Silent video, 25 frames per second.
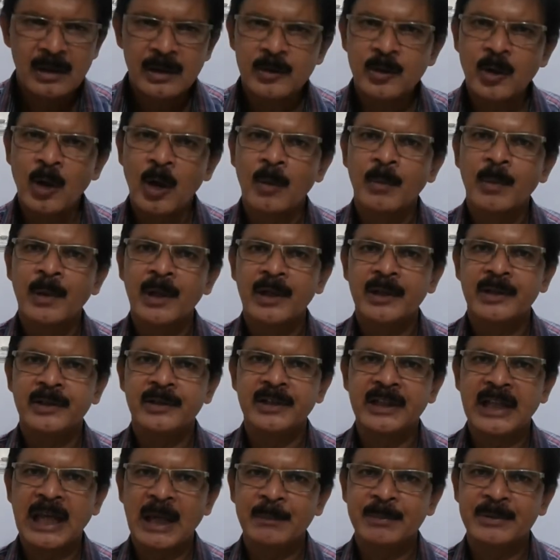Robert,
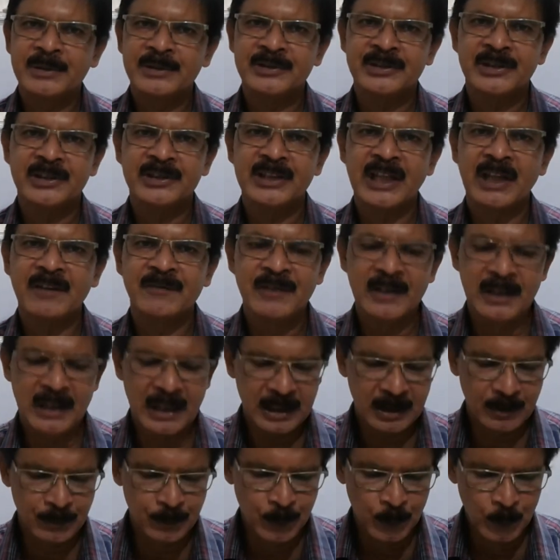the captain says, I feel
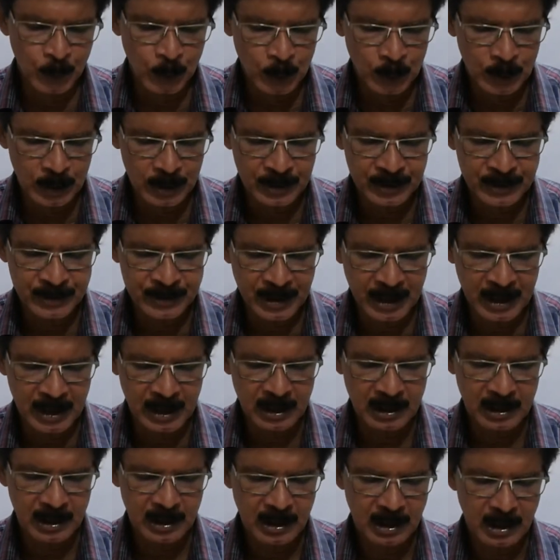like a fool.
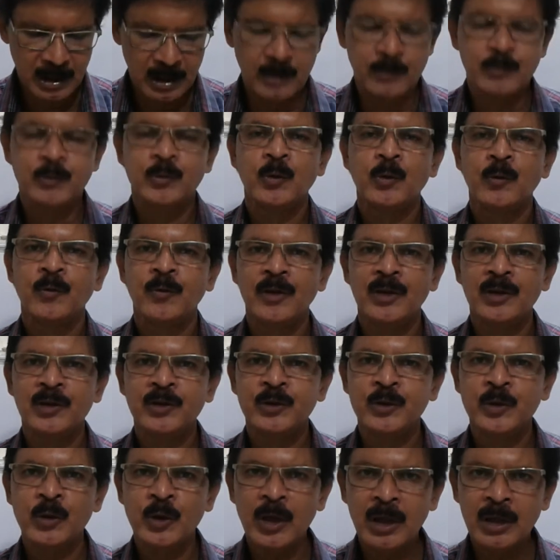Still, if you feel
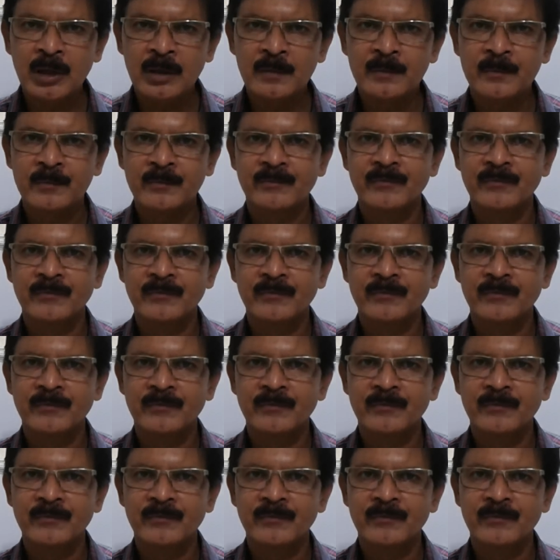sure,